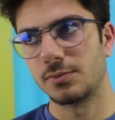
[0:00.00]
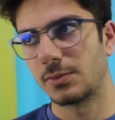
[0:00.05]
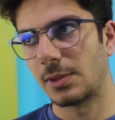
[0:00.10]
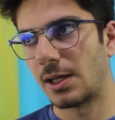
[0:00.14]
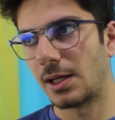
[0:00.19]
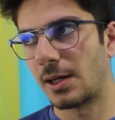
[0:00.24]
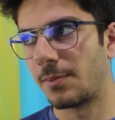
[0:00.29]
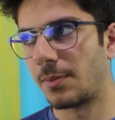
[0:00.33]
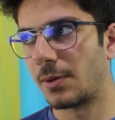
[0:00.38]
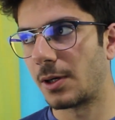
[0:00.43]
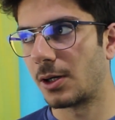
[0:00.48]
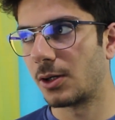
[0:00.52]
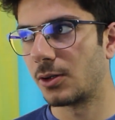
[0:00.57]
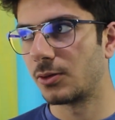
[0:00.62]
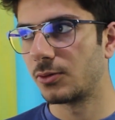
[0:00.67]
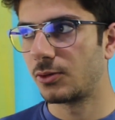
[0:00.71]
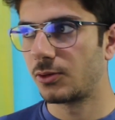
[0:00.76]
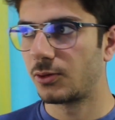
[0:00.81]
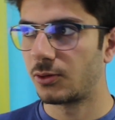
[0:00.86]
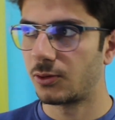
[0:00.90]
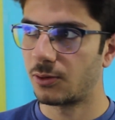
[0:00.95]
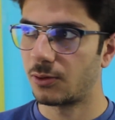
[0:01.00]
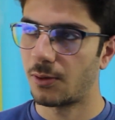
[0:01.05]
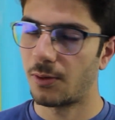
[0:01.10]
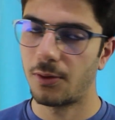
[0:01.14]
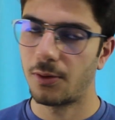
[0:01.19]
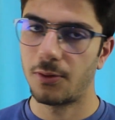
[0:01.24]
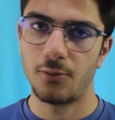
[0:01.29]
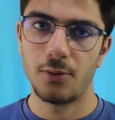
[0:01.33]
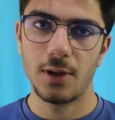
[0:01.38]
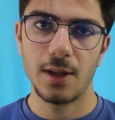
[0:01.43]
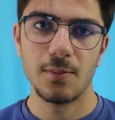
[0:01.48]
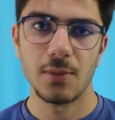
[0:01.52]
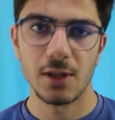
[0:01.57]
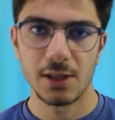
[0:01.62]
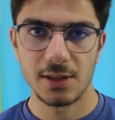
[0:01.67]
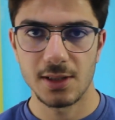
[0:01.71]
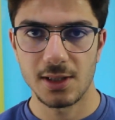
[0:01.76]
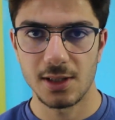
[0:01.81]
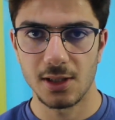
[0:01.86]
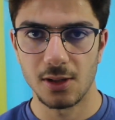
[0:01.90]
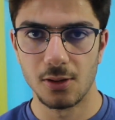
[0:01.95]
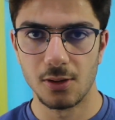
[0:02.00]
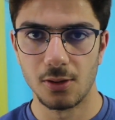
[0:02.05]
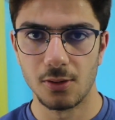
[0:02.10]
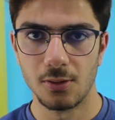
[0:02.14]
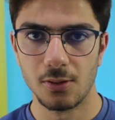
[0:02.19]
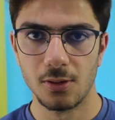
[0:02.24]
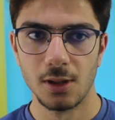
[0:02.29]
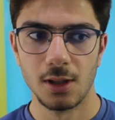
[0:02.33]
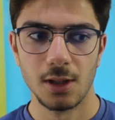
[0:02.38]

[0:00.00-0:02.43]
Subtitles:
about 3 months ago